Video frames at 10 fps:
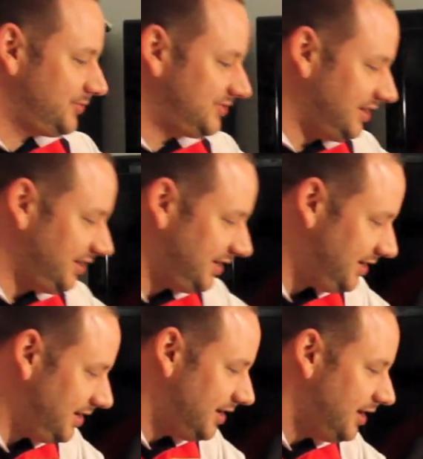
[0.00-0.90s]

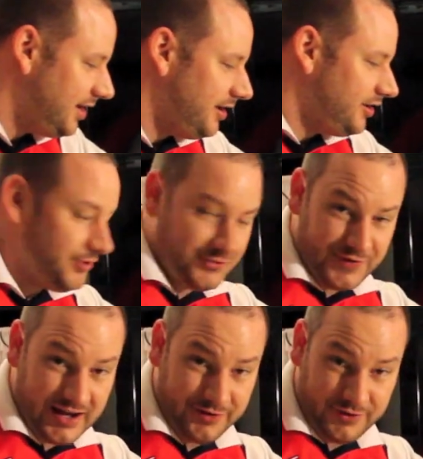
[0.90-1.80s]
CD. Huge
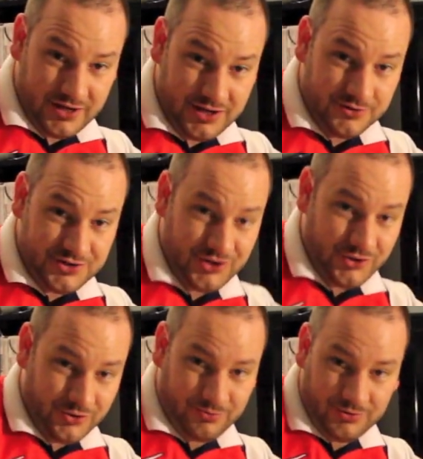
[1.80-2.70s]
fan of the Neo
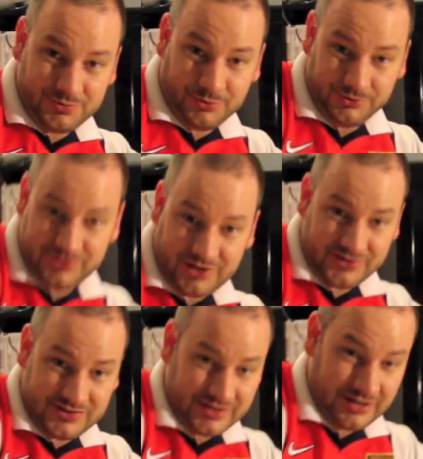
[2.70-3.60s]
Geo, which we'll
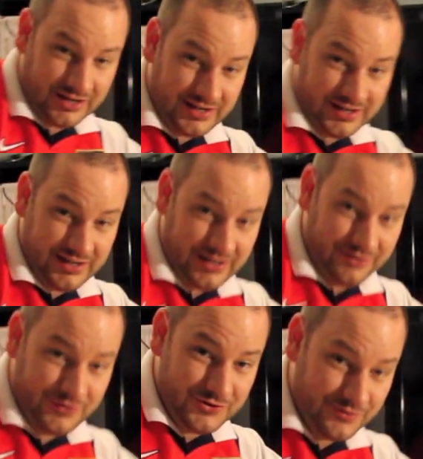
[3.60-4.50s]
discuss in
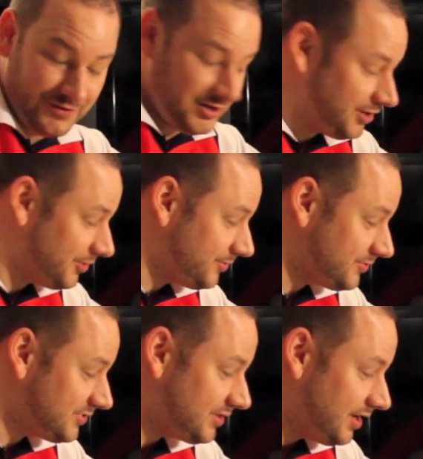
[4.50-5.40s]
future
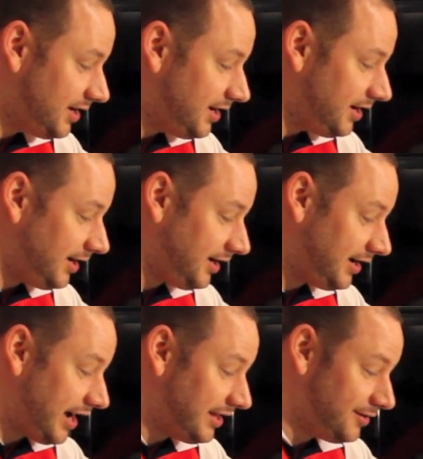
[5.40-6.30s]
videos.
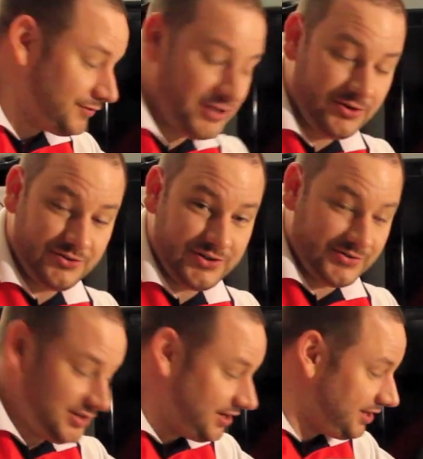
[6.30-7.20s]
I love the Neo Geo
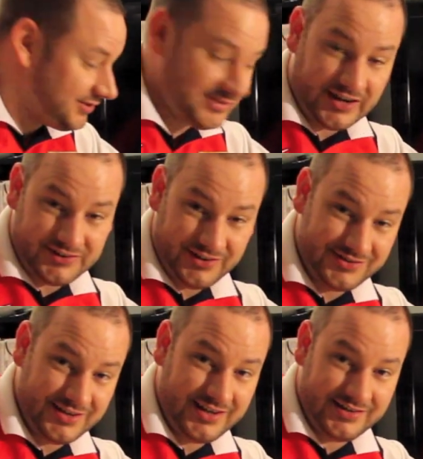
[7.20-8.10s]
CD. This is actually the
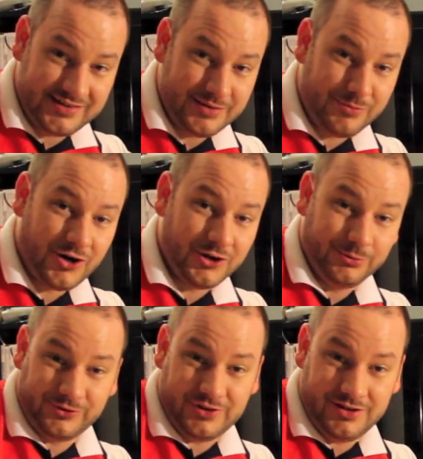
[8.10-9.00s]
CD-Z model
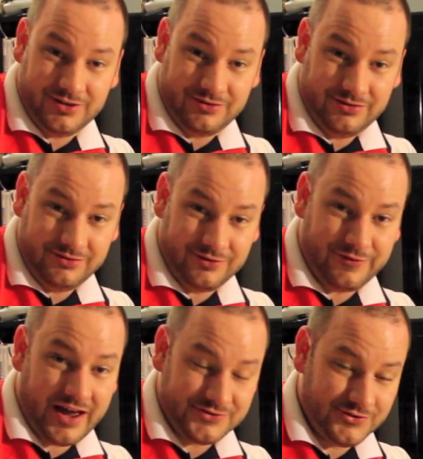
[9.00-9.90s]
with the
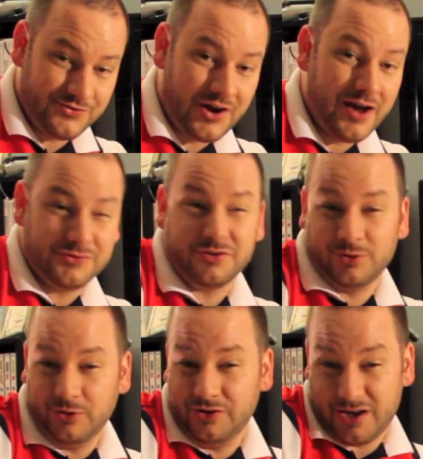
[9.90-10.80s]
faster drive, so the
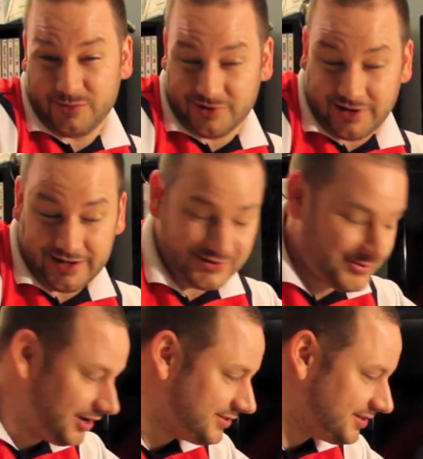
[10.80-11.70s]
loading times are not as
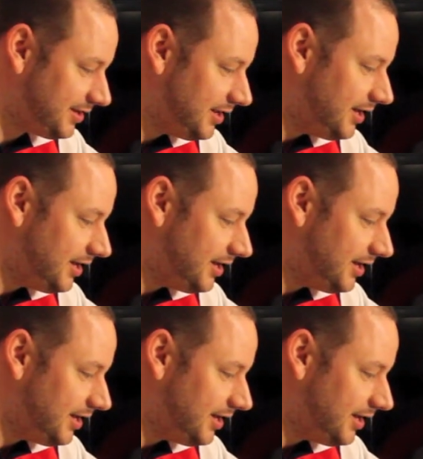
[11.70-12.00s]
crazy.